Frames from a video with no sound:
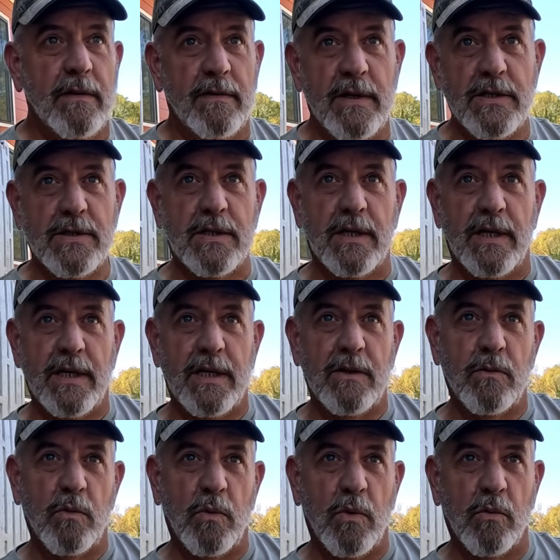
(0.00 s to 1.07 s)
This
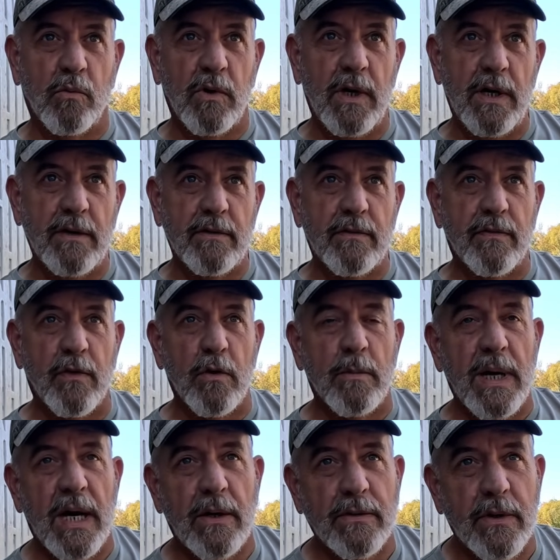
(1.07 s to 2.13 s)
thing will run for
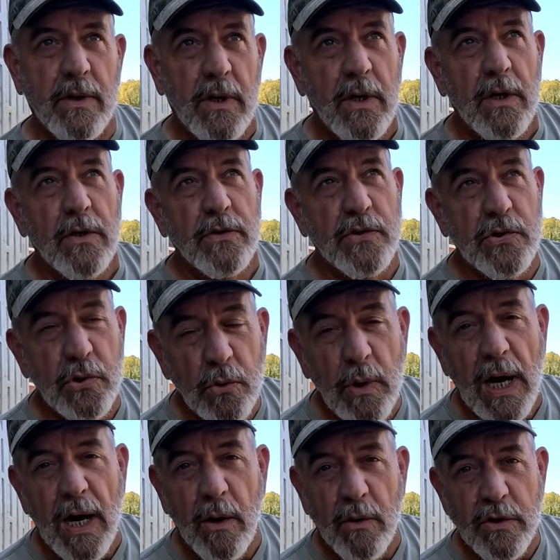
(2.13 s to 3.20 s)
about two
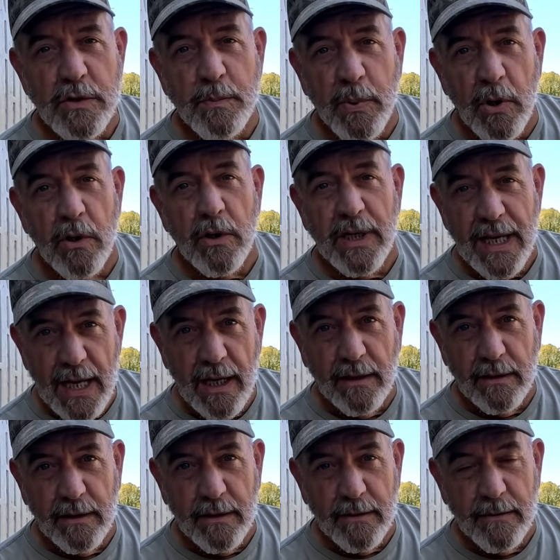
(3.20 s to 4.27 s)
hours per
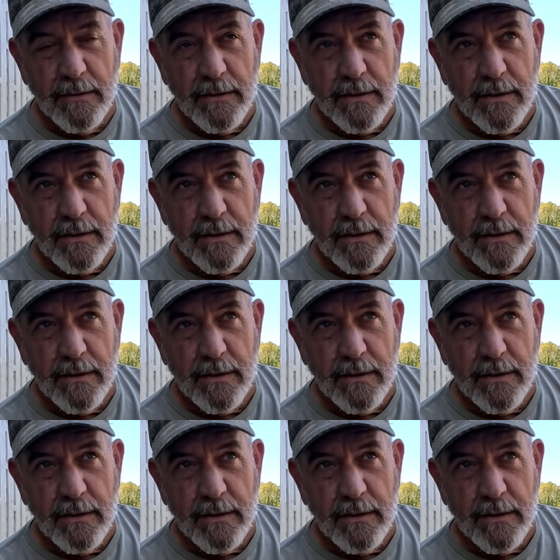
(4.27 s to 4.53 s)
gallon.